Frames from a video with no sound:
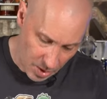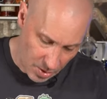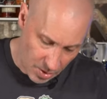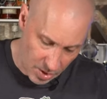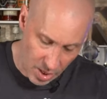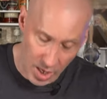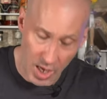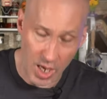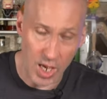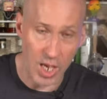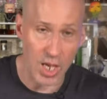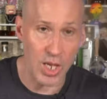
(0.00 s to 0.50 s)

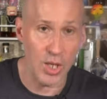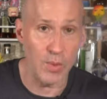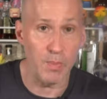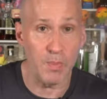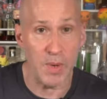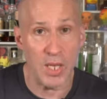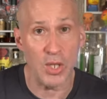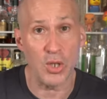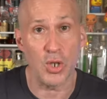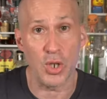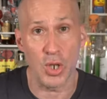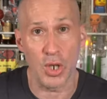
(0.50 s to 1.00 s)
the
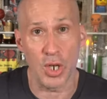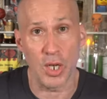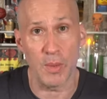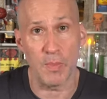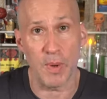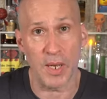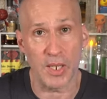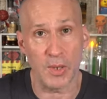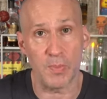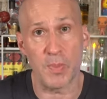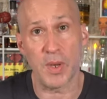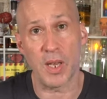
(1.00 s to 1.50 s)
mint
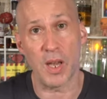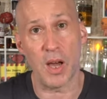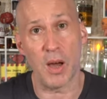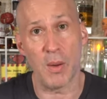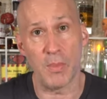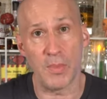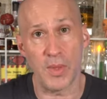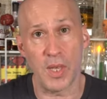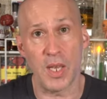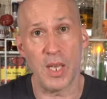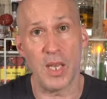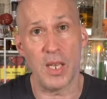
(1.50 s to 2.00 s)
julep has
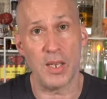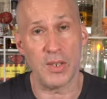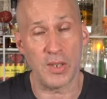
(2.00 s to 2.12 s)
become the